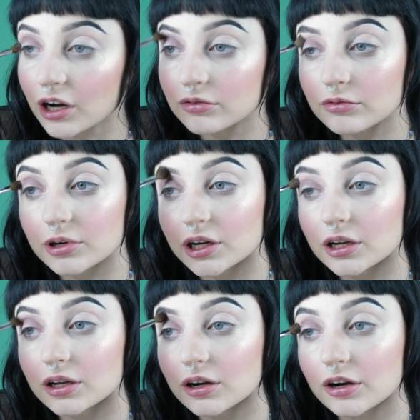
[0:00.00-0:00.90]
gotten
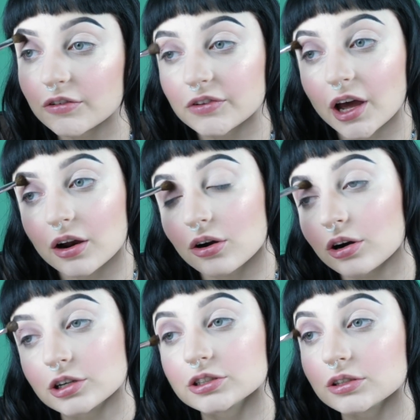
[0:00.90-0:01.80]
rid of that
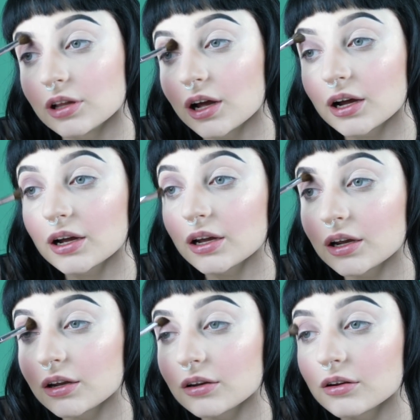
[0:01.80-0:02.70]
harsh
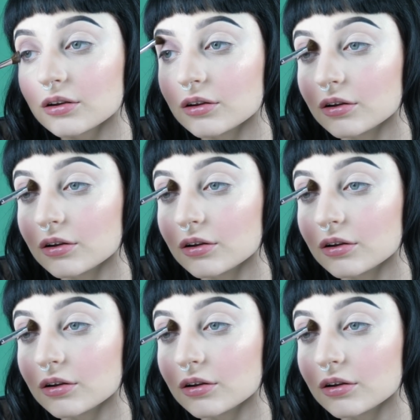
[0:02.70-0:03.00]
line.